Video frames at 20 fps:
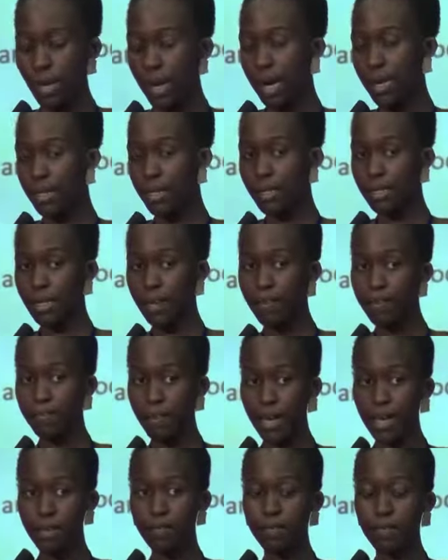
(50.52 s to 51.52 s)
And it
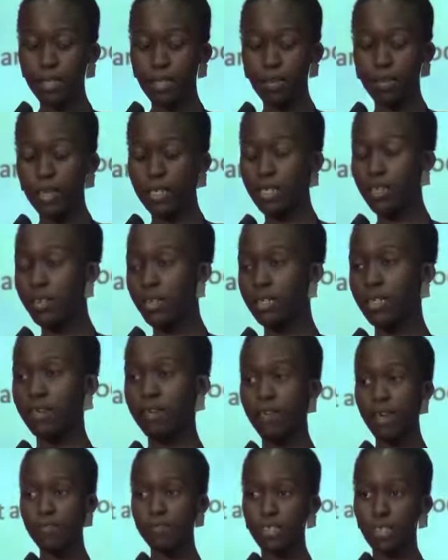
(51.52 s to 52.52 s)
survives, the bacteria
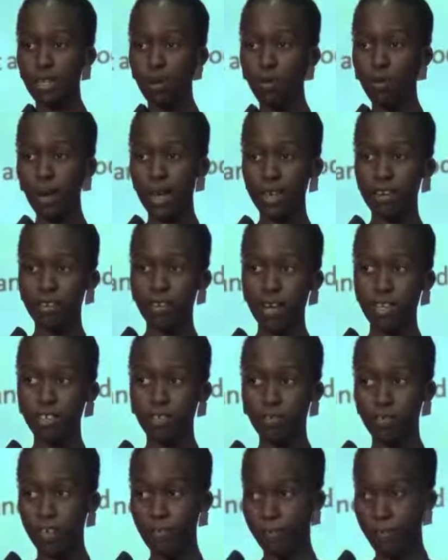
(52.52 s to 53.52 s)
survives in a wide range
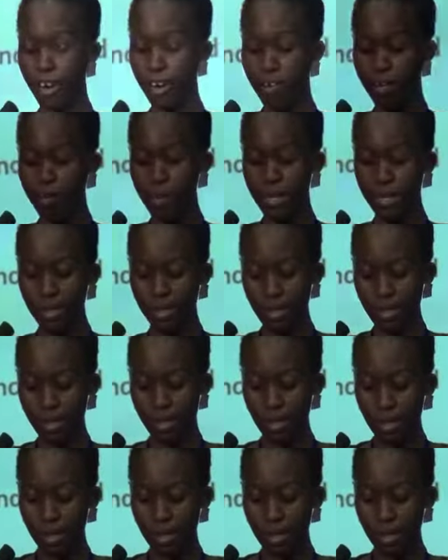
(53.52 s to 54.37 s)
of environments.